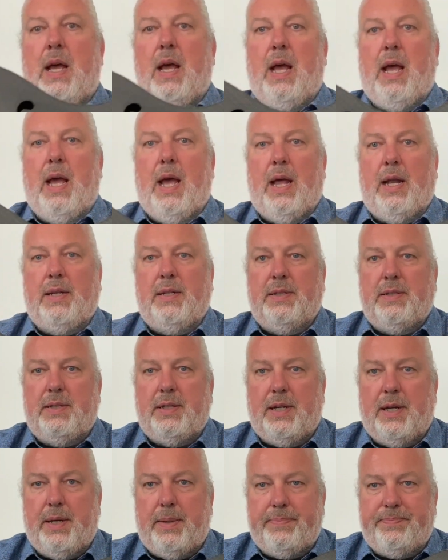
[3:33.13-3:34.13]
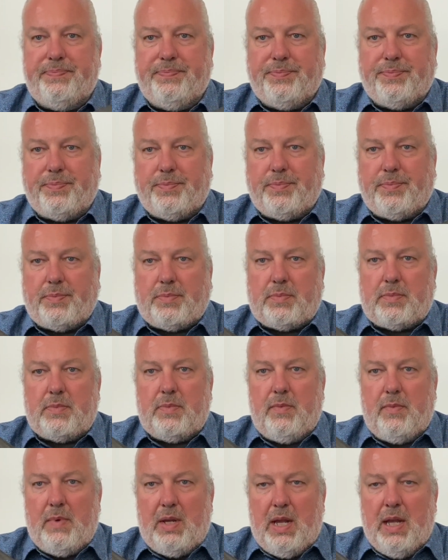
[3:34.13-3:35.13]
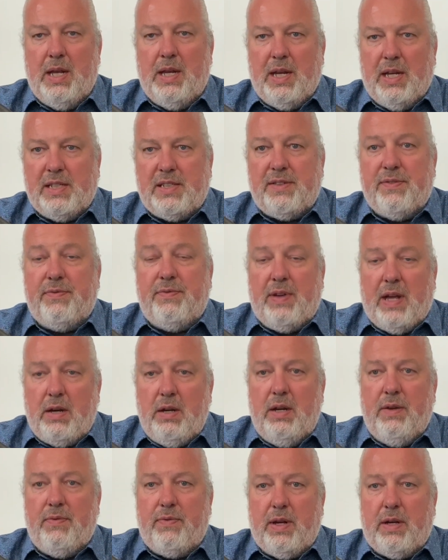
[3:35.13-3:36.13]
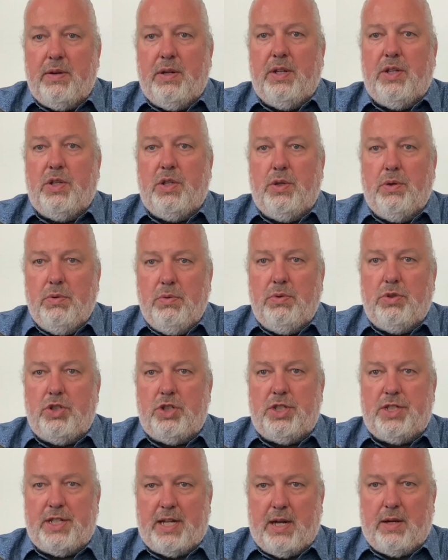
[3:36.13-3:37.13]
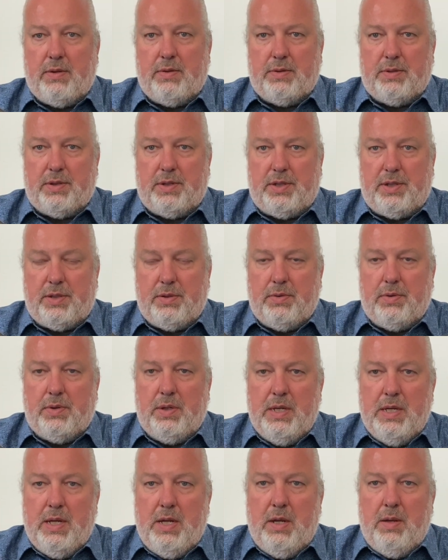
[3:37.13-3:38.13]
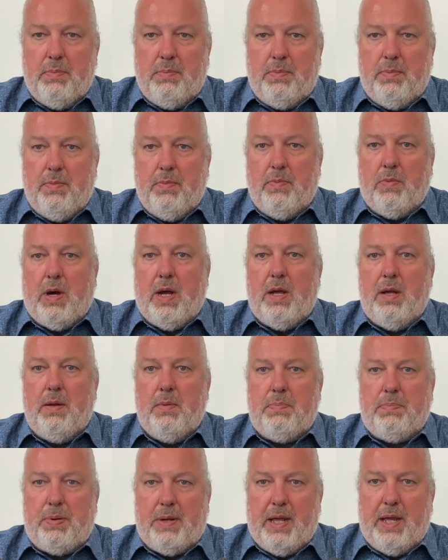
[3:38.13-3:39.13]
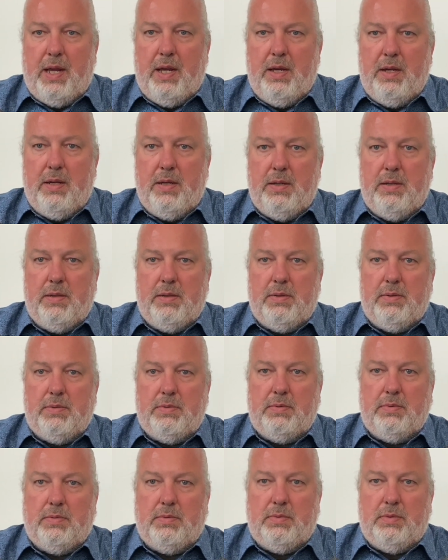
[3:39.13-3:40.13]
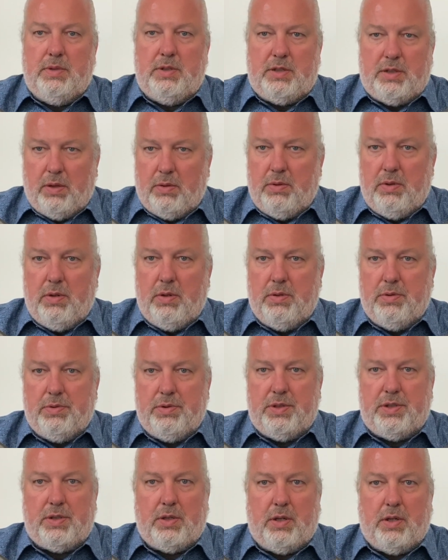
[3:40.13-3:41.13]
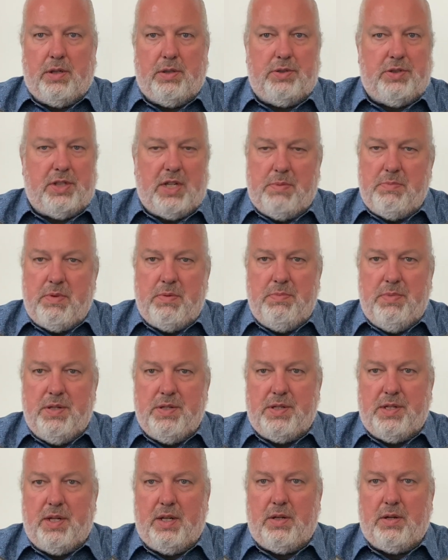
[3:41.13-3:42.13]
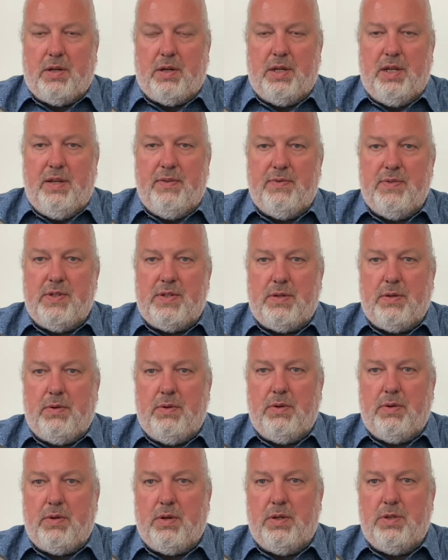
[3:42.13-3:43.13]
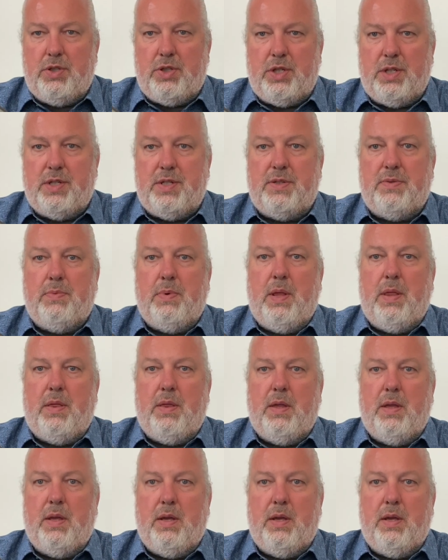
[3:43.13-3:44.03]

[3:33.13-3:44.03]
And it has a very, very huge sound. So while playing solos or chamber music or even solo concerts with